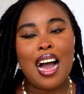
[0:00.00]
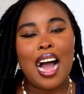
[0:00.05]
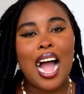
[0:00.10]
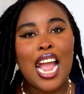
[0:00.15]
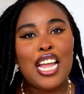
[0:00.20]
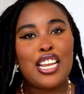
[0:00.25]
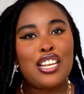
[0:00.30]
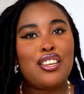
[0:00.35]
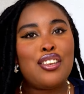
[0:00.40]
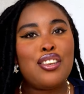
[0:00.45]

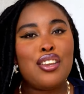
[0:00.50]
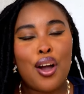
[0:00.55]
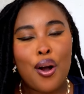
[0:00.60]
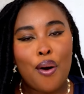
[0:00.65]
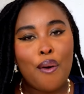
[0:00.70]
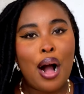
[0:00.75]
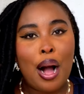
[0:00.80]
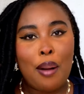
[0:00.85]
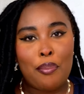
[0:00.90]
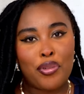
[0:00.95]
I
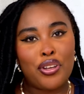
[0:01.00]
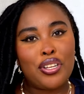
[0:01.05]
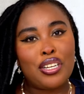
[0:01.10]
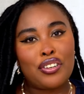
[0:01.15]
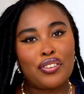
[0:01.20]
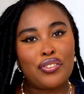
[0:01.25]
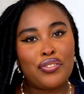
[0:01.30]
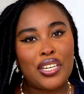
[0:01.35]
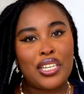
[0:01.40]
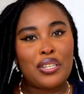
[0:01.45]
know I'm
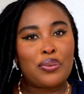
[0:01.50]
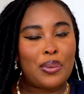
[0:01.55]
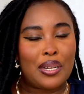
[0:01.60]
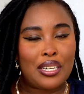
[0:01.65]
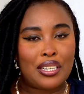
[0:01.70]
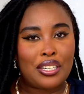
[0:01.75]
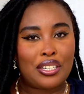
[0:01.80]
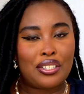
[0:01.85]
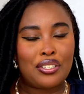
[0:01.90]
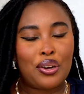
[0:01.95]
gonna create
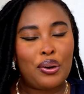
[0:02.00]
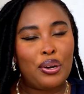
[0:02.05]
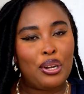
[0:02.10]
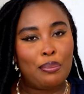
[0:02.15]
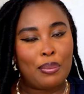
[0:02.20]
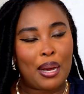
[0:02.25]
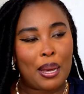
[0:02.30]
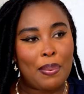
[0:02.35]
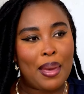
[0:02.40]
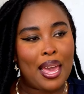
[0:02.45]
wonders
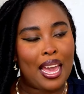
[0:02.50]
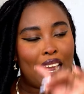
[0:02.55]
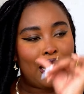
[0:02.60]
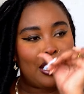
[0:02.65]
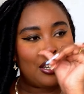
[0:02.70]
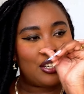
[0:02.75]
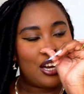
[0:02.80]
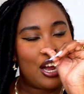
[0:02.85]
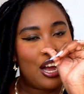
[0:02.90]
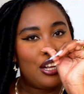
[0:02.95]
on my
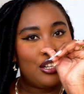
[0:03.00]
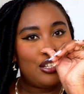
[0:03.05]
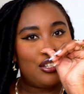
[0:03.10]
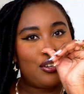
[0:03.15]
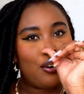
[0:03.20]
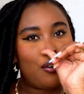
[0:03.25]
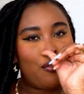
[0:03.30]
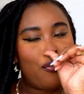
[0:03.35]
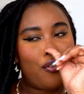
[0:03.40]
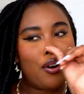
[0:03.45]
page.
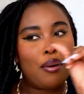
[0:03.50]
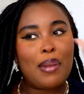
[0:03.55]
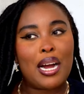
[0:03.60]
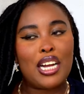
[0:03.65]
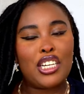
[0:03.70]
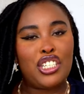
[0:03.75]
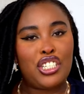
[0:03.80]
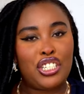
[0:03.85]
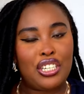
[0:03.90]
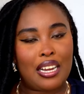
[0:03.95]
So for
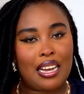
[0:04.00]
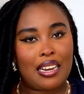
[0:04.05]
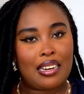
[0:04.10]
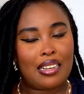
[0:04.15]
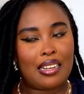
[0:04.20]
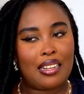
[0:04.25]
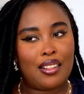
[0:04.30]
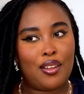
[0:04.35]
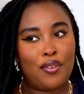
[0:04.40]
my channel,